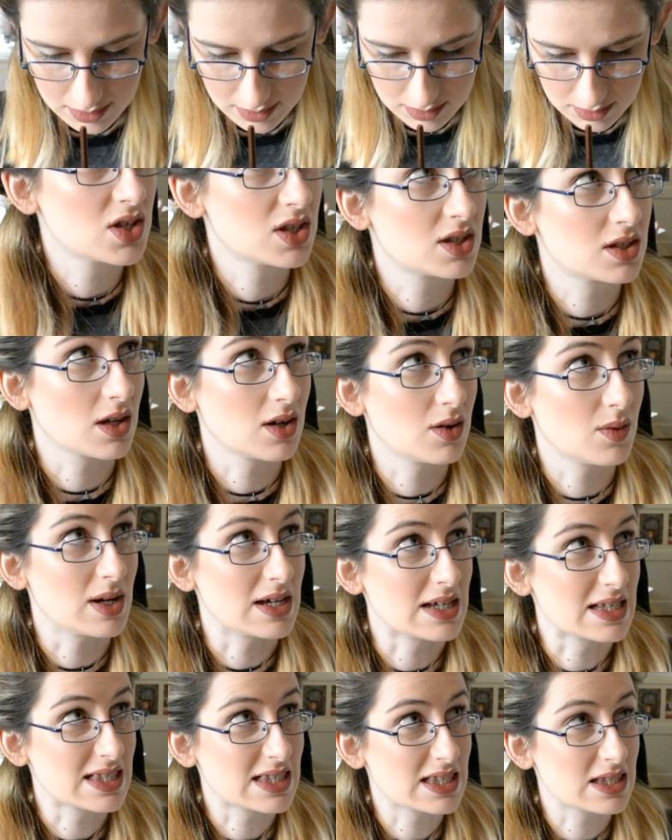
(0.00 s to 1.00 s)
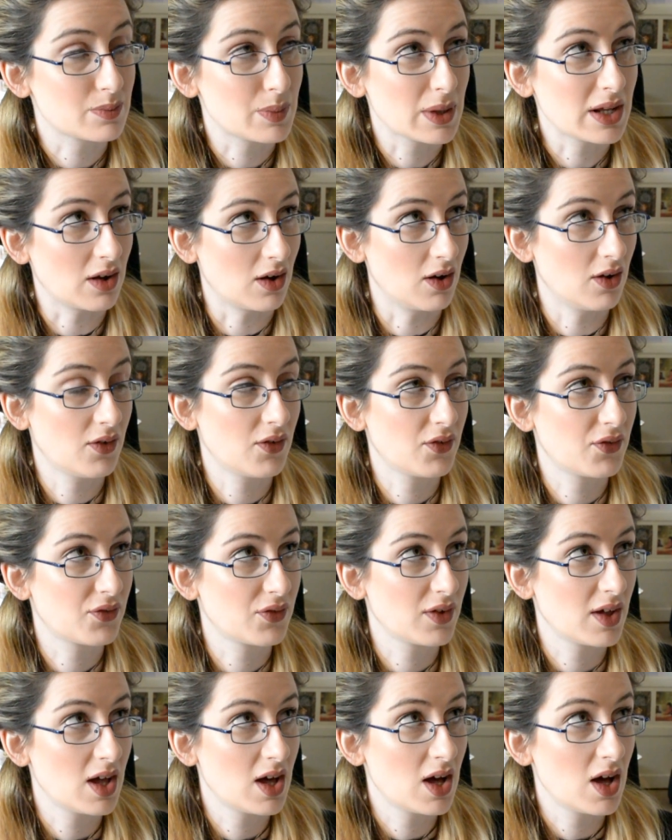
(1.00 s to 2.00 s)
So a spin-off
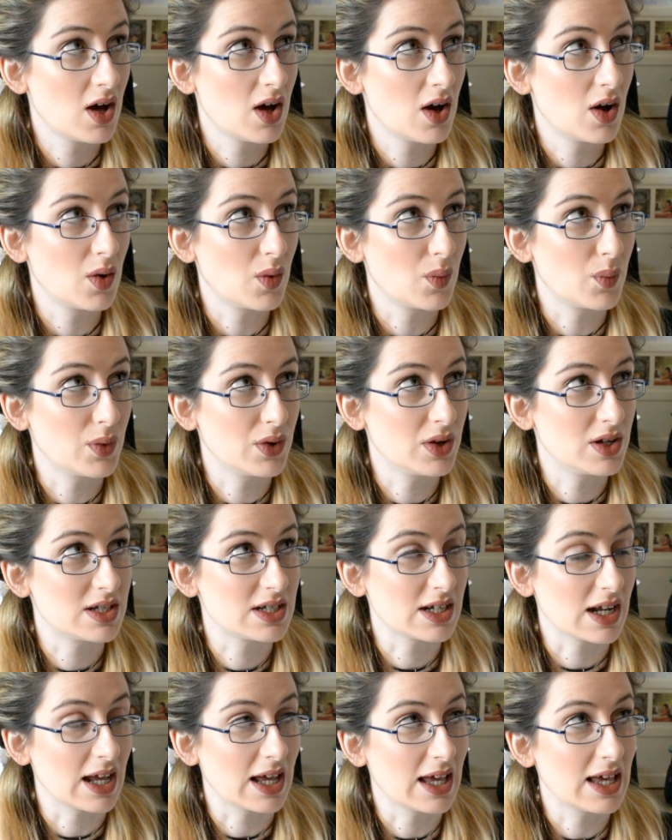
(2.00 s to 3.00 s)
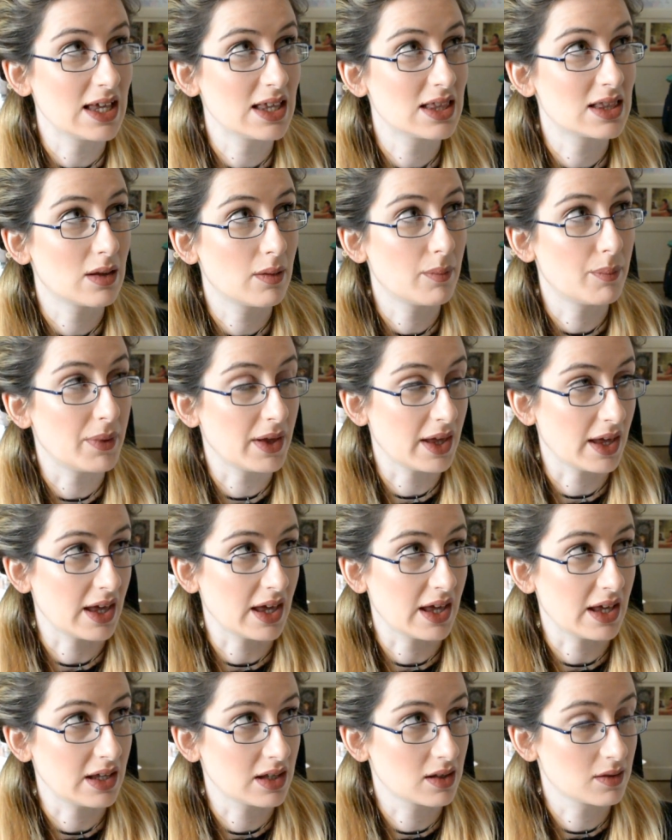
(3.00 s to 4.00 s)
would either
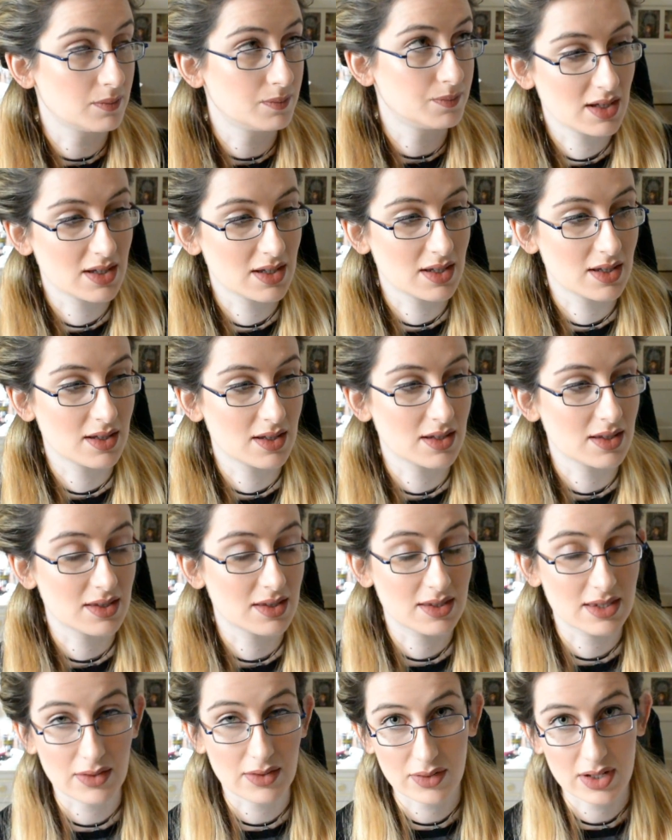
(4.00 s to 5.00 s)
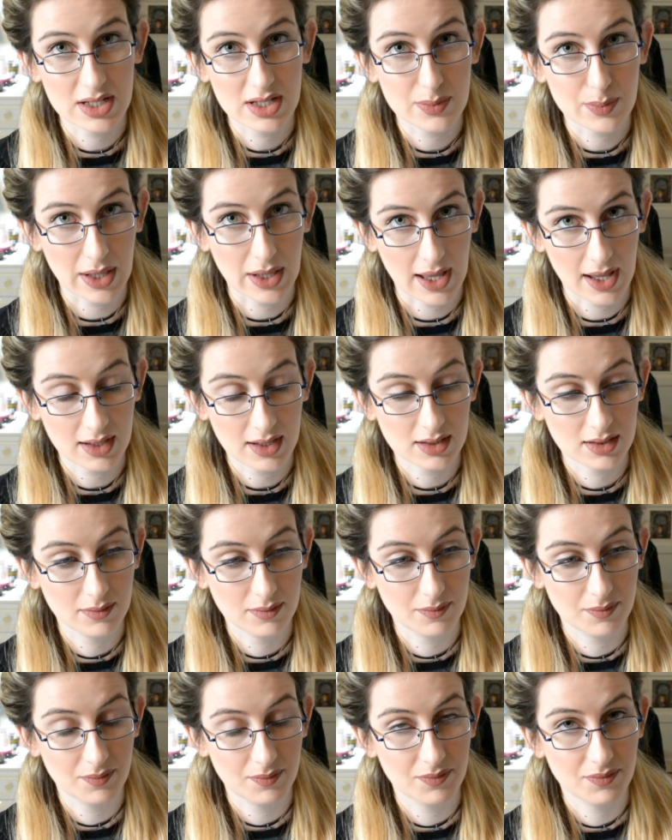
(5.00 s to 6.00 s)
be Sirius Black.
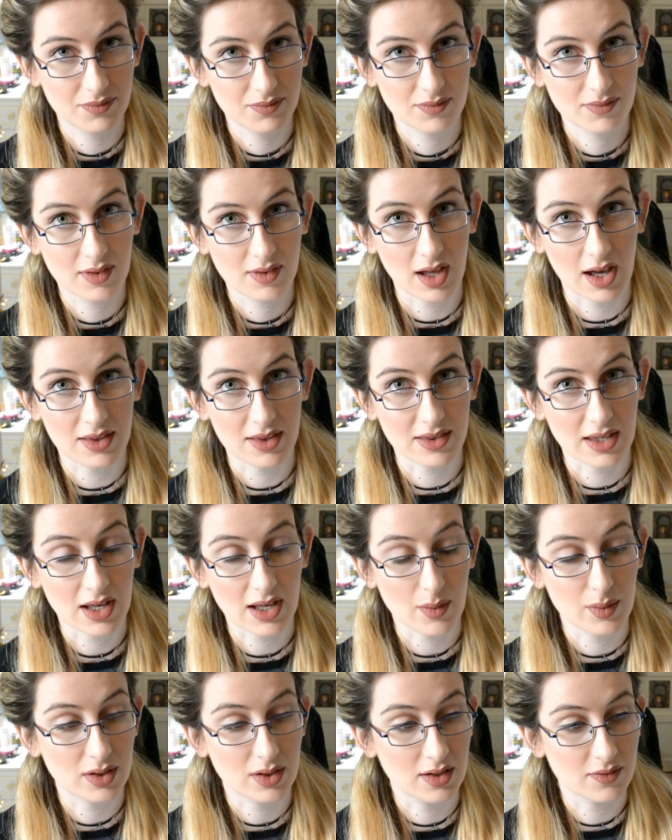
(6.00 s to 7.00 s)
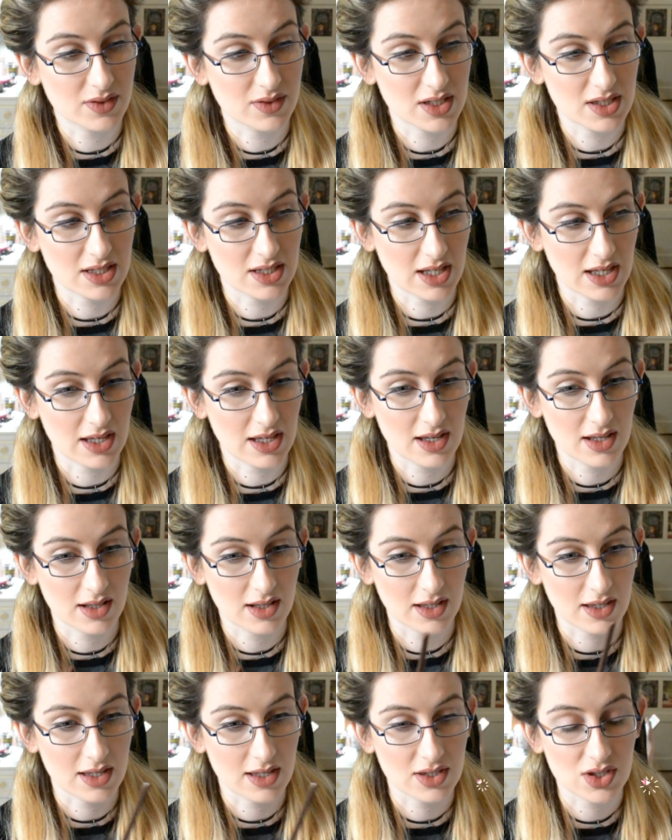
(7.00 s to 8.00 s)
I think I would love to see
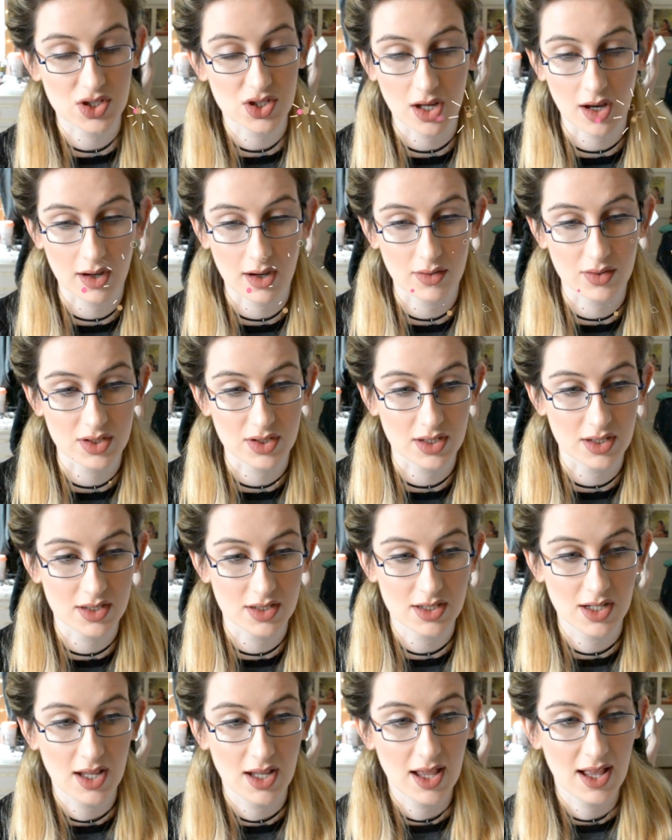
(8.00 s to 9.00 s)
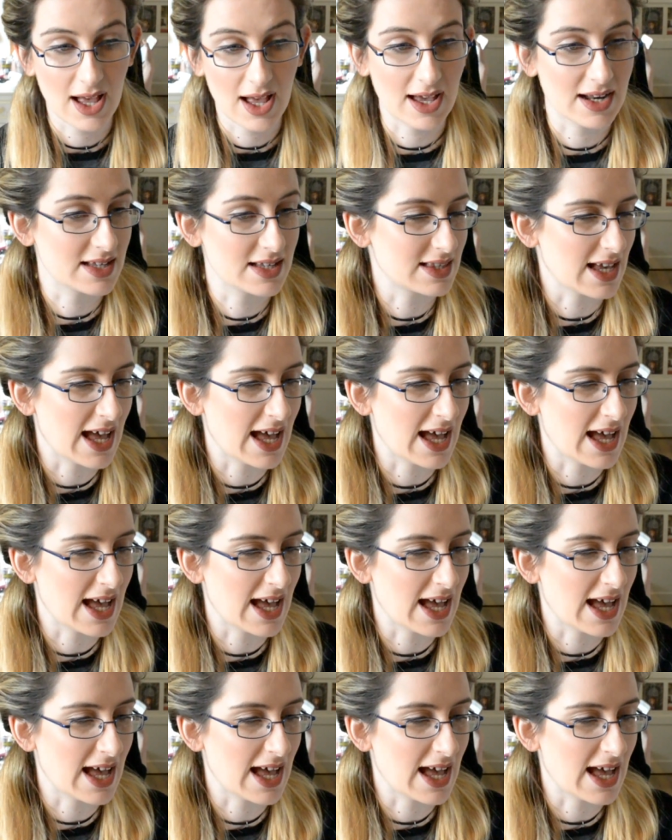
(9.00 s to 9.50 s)
like his childhood and his